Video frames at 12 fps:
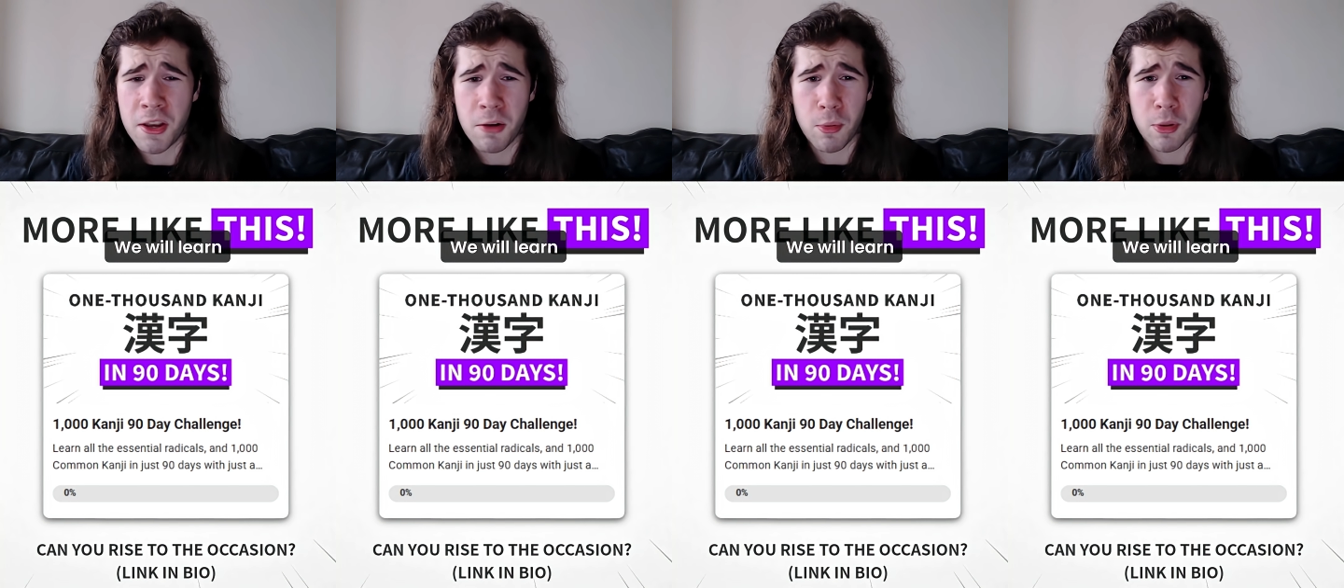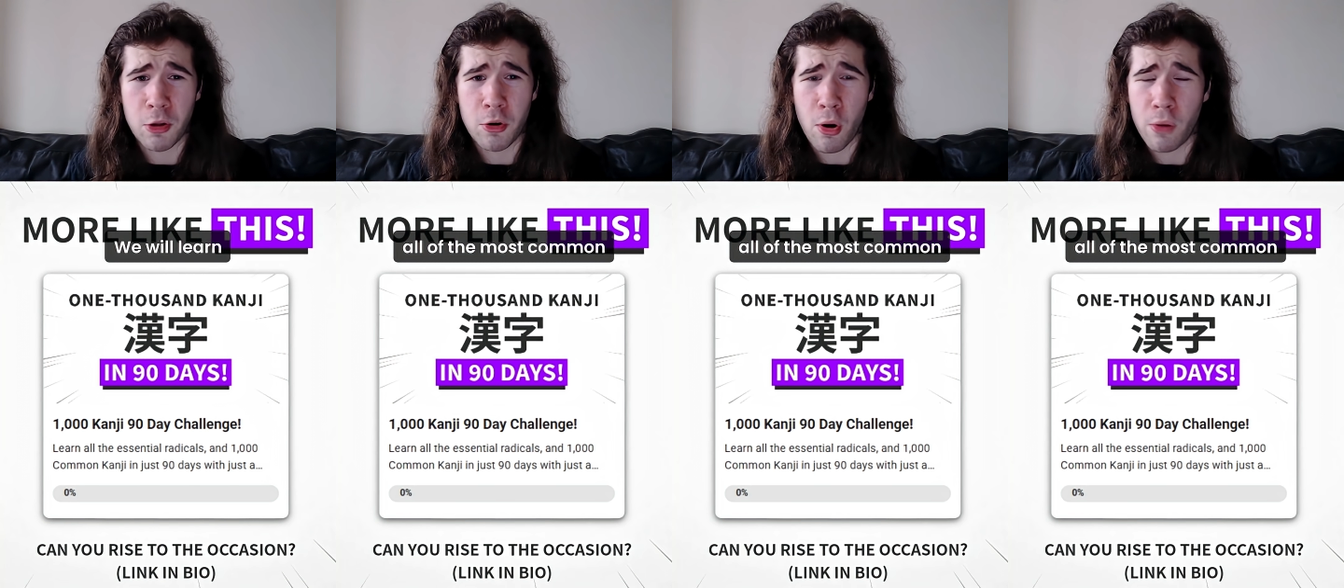where
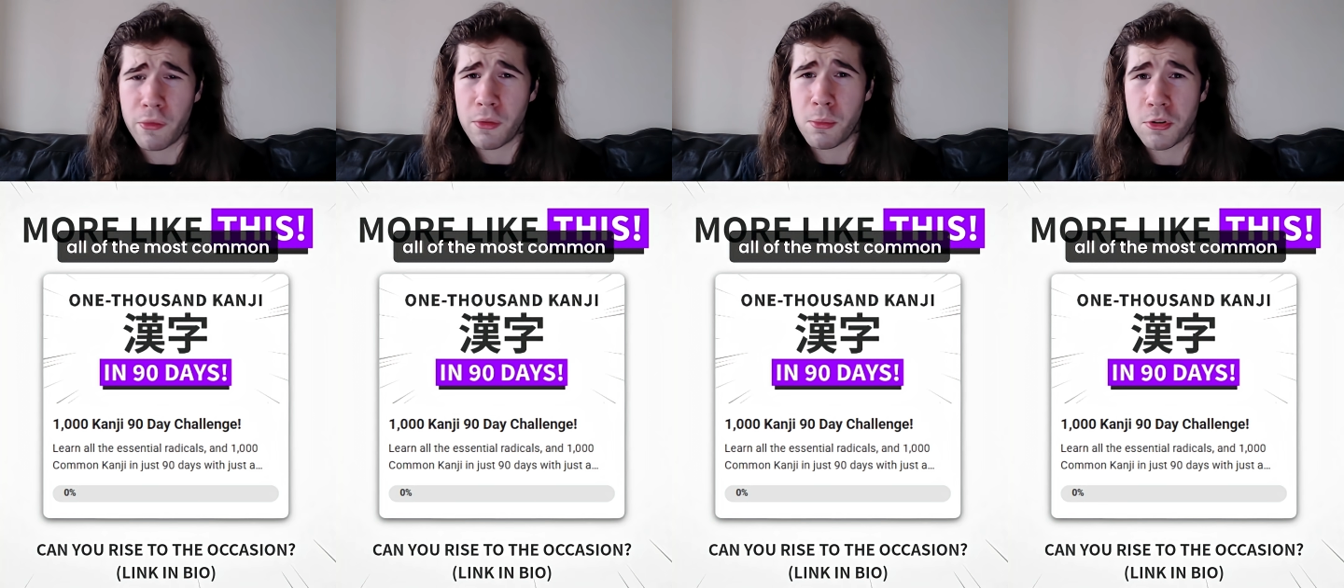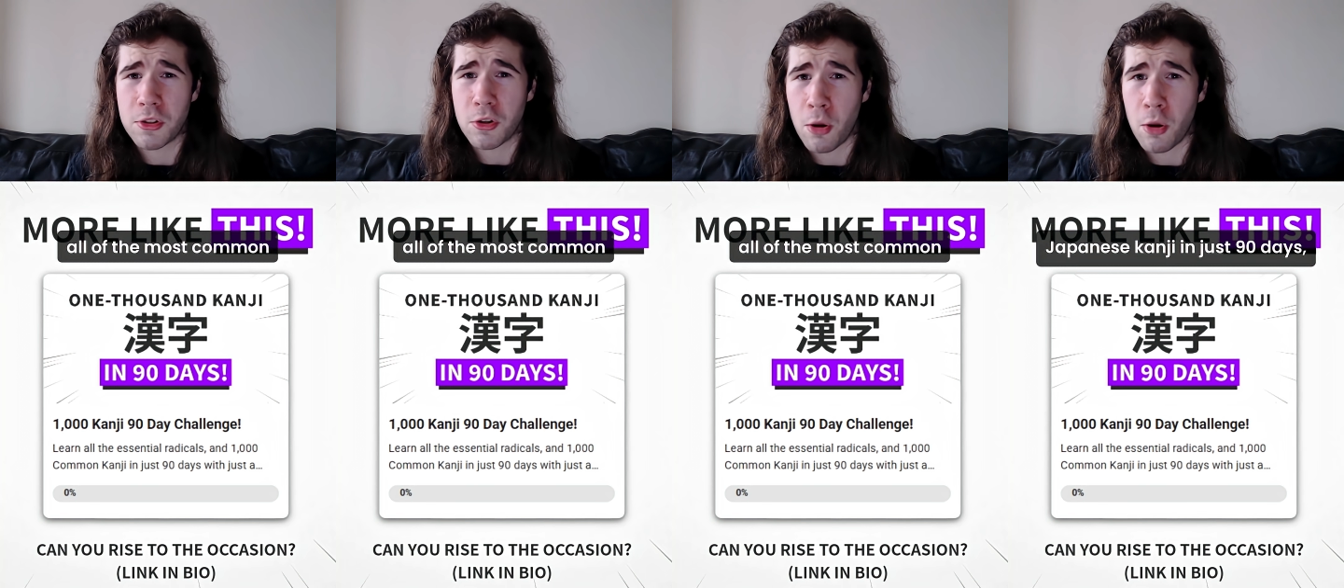we learn all of the
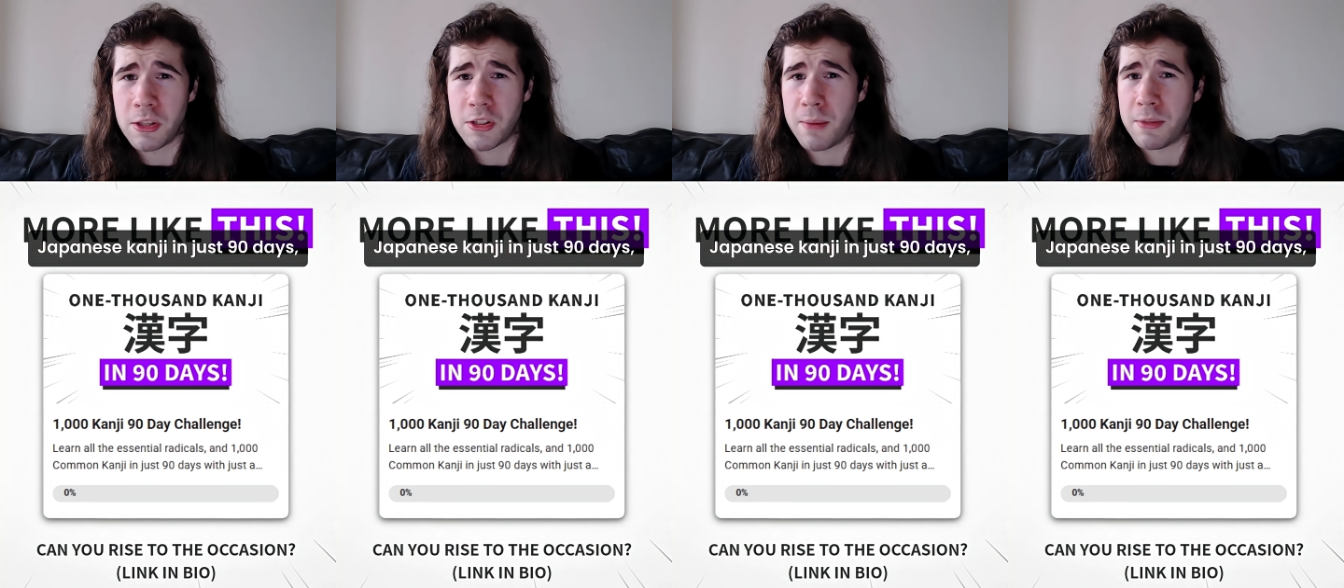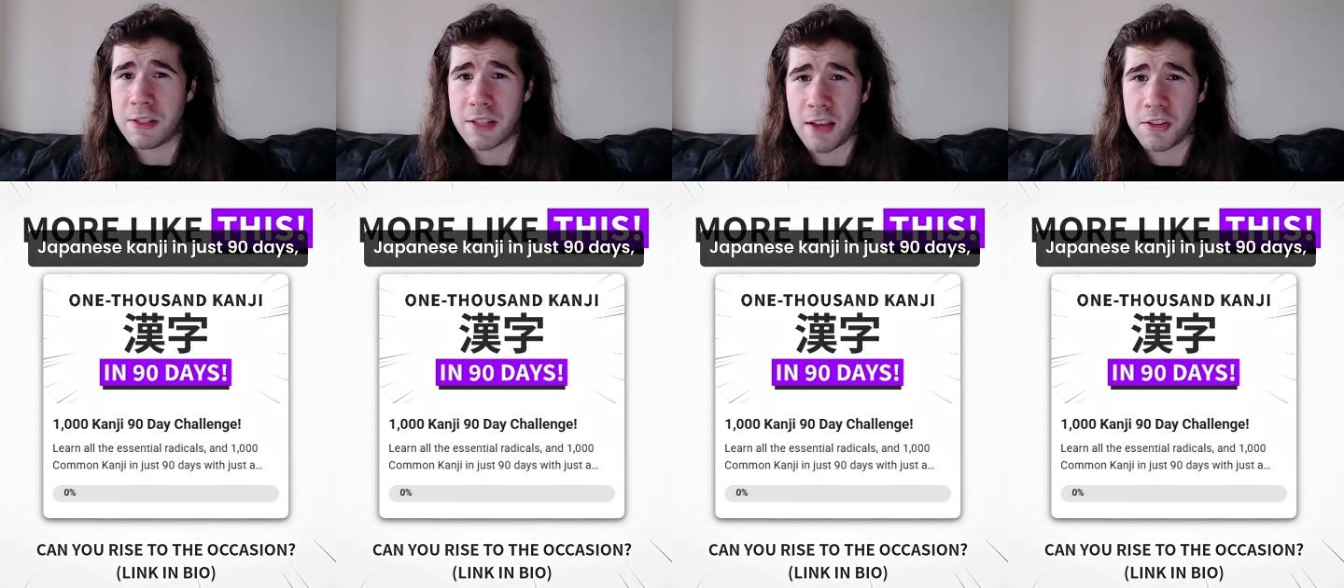most common
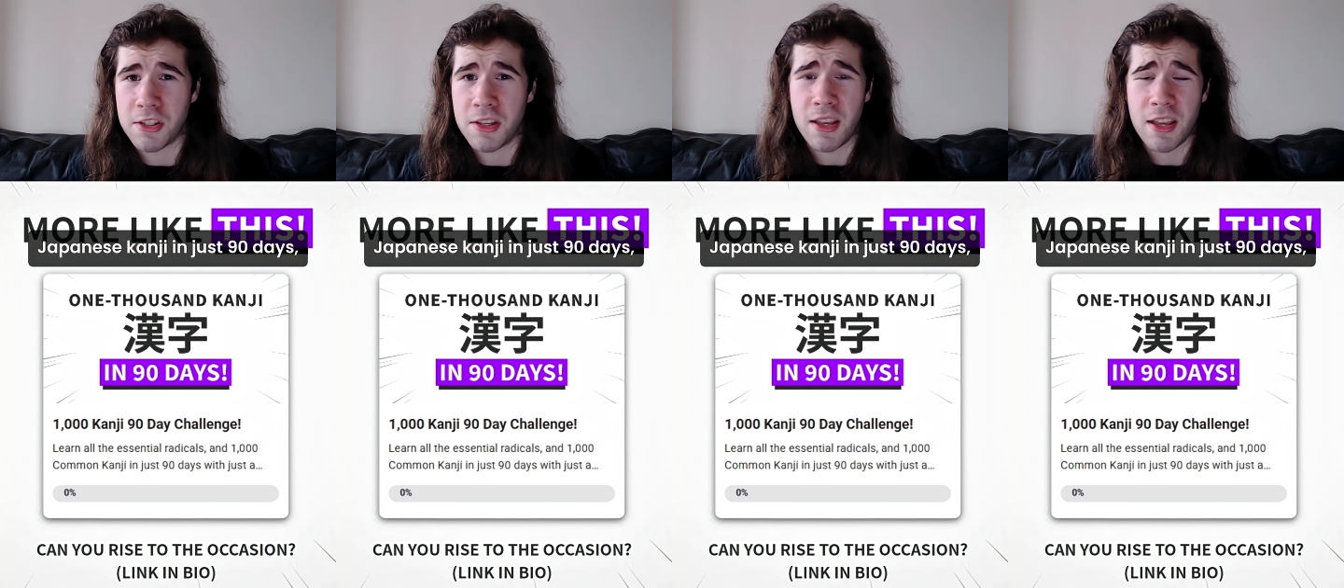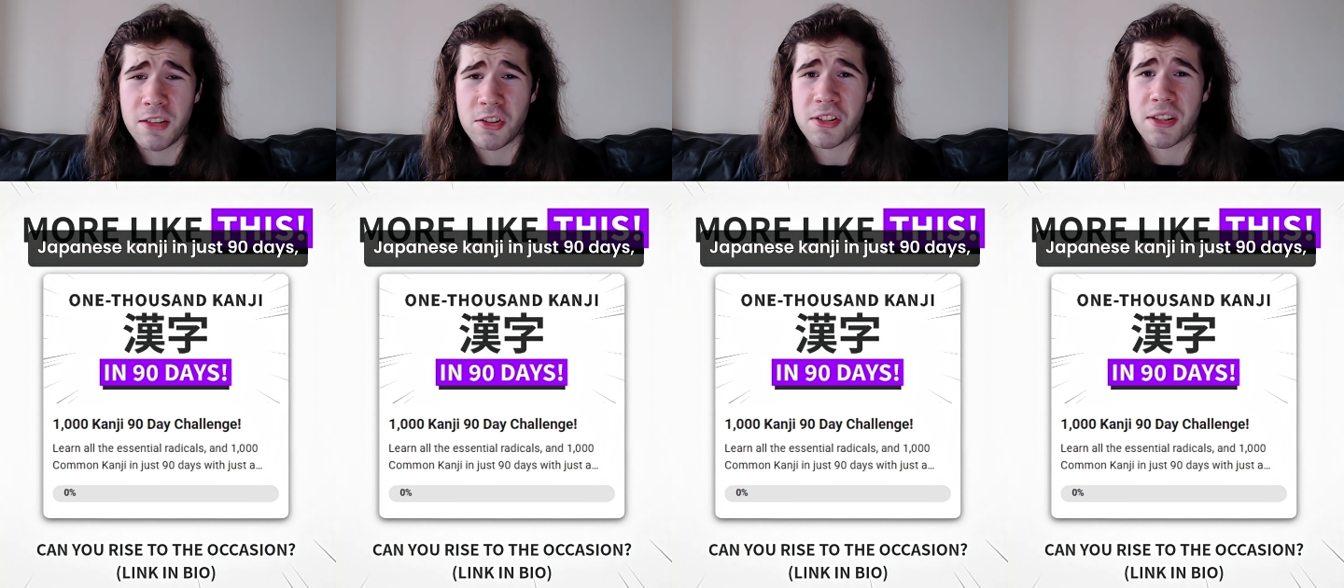Japanese kanji
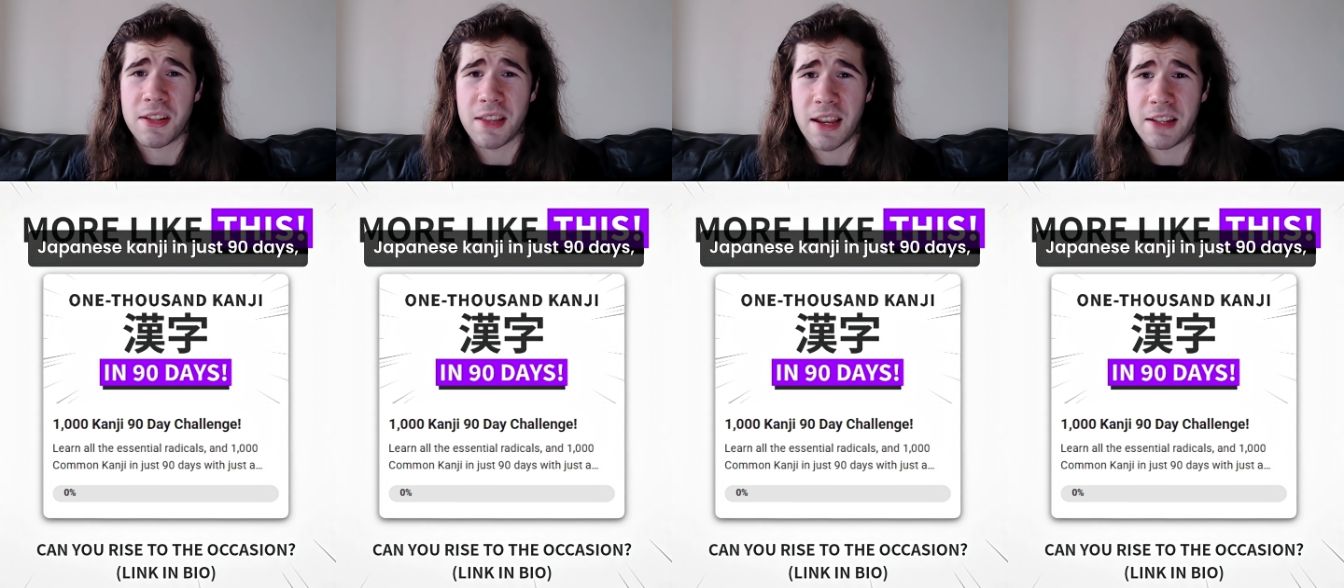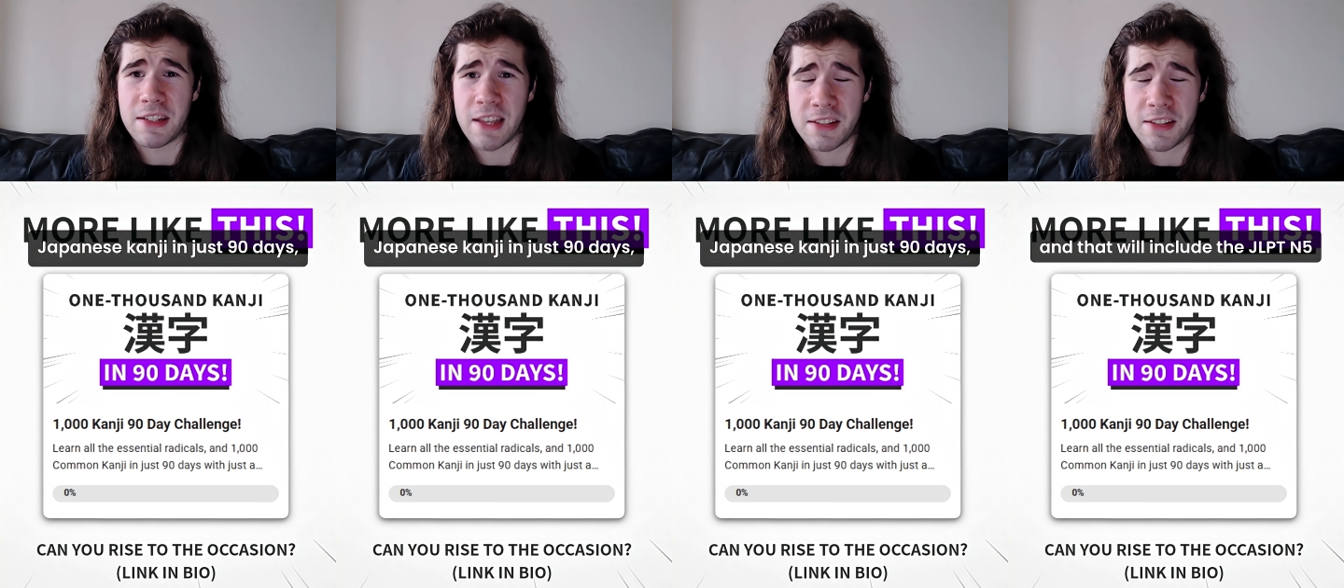in just
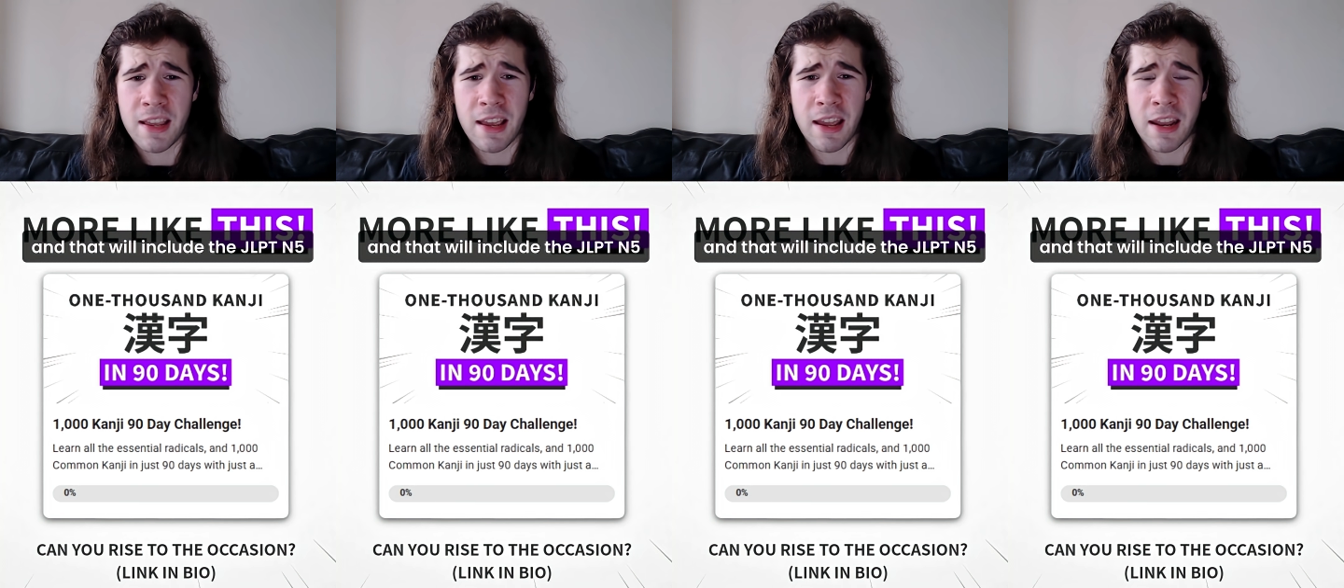90 days,